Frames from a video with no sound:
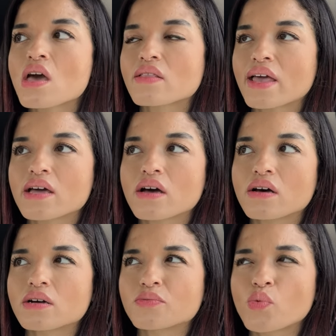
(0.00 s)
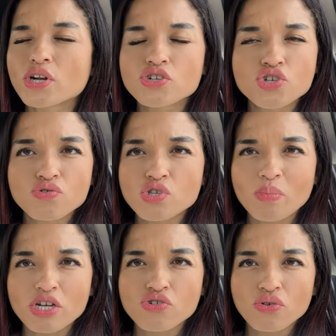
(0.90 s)
like uh, one or two
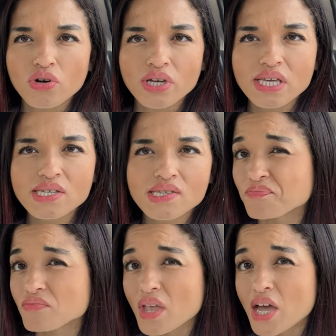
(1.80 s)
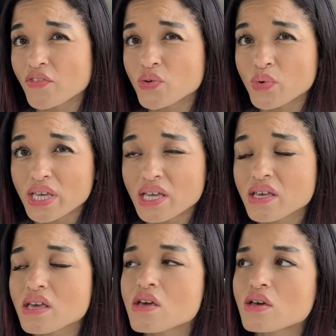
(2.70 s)
special cookies every week.